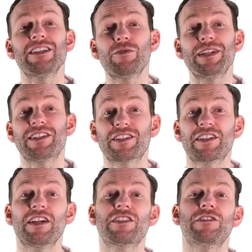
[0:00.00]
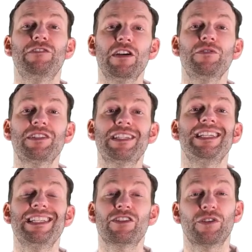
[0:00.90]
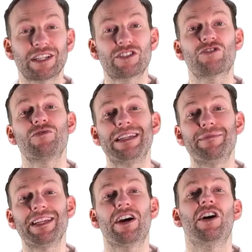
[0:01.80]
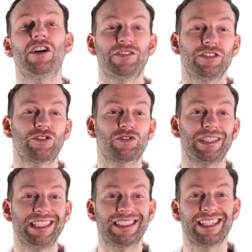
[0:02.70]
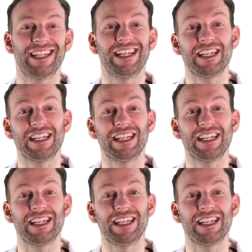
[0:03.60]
As already discussed, viral diseases are extremely hard to treat.